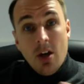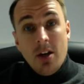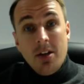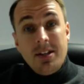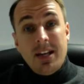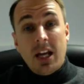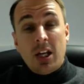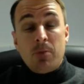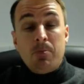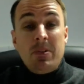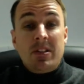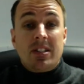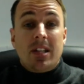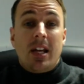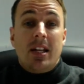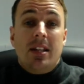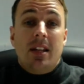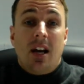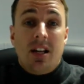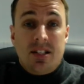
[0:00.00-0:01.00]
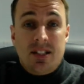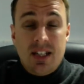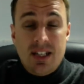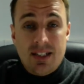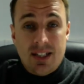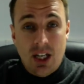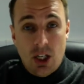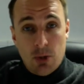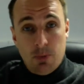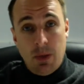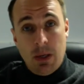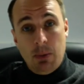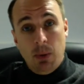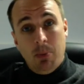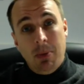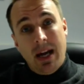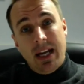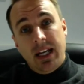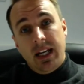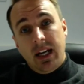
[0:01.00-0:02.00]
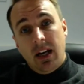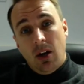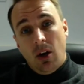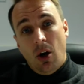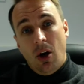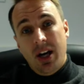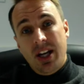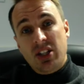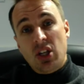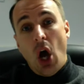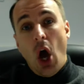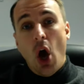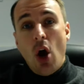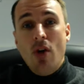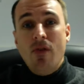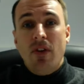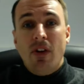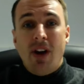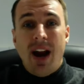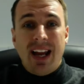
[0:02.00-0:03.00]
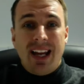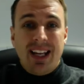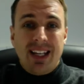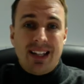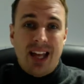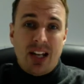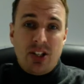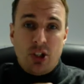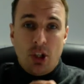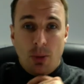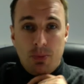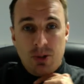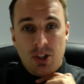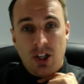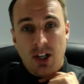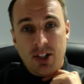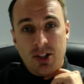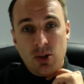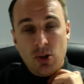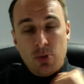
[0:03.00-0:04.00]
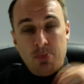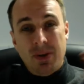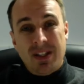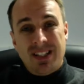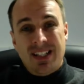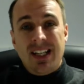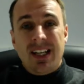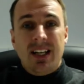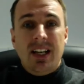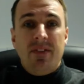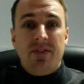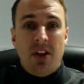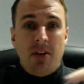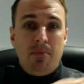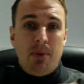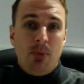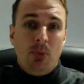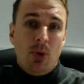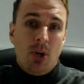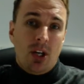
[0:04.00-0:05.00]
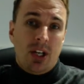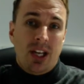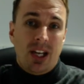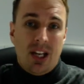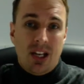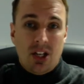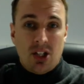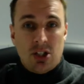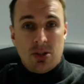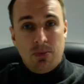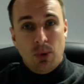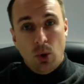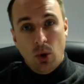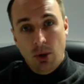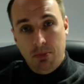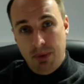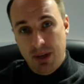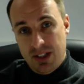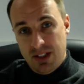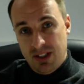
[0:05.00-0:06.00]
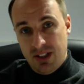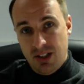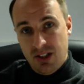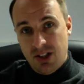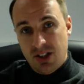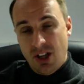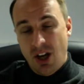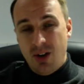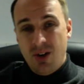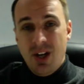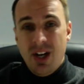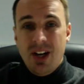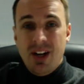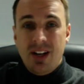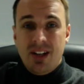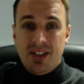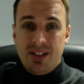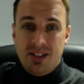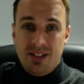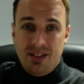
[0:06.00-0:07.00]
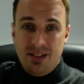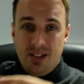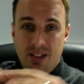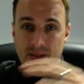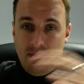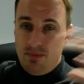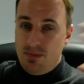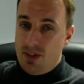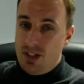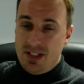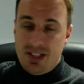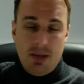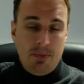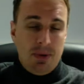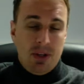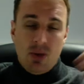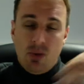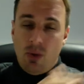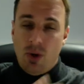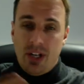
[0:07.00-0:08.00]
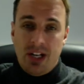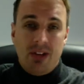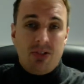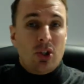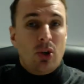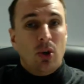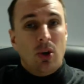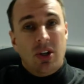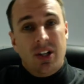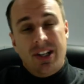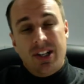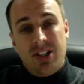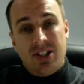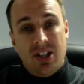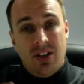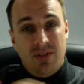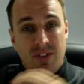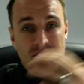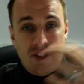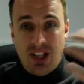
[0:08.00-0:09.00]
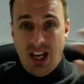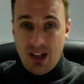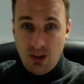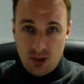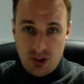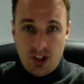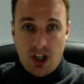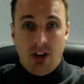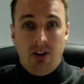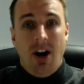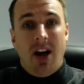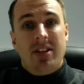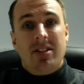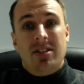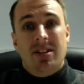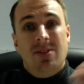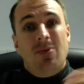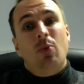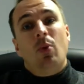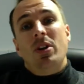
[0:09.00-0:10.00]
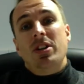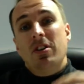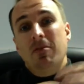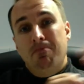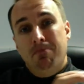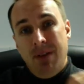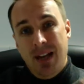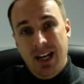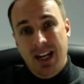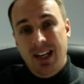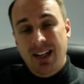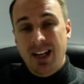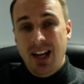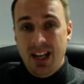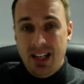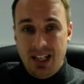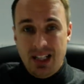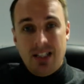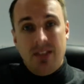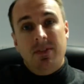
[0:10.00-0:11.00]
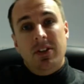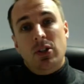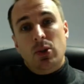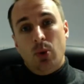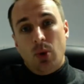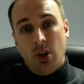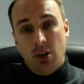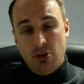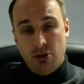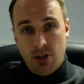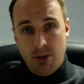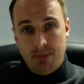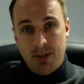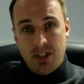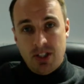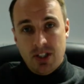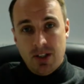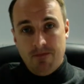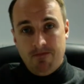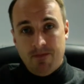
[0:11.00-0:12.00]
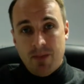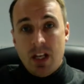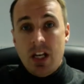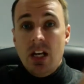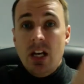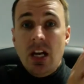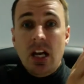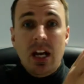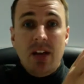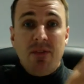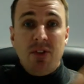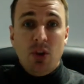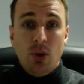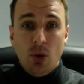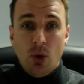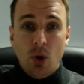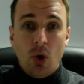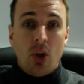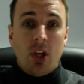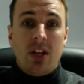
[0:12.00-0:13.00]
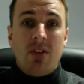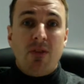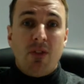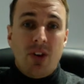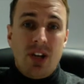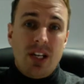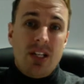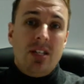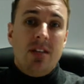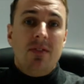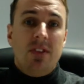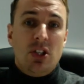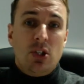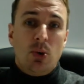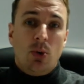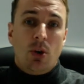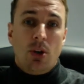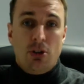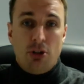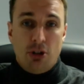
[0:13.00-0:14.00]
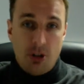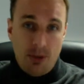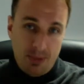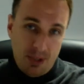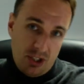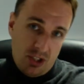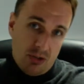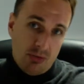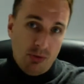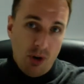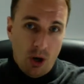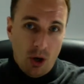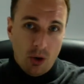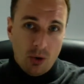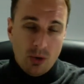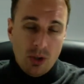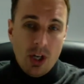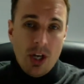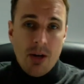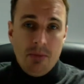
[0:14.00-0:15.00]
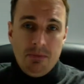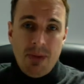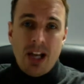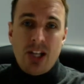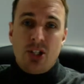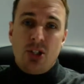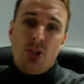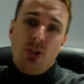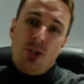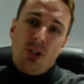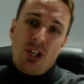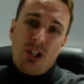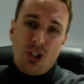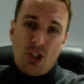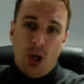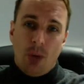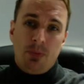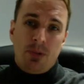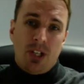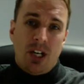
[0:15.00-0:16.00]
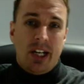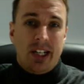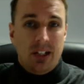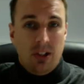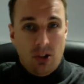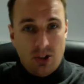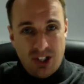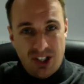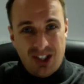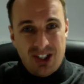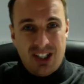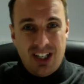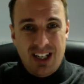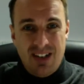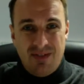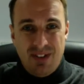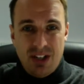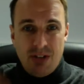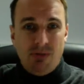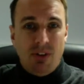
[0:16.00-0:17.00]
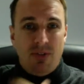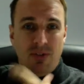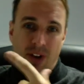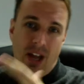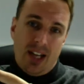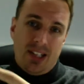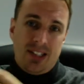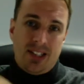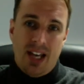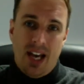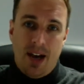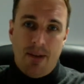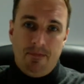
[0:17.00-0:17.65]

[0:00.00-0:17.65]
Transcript: Next mistake that I see salespeople making a lot is over-egging their job titles, particularly if they've been working in a smaller business. So the typical one here is calling yourself a sales director when you've been an individual contributor. If you're looking for an individual contributor role, make sure your job title on your CV reflects that.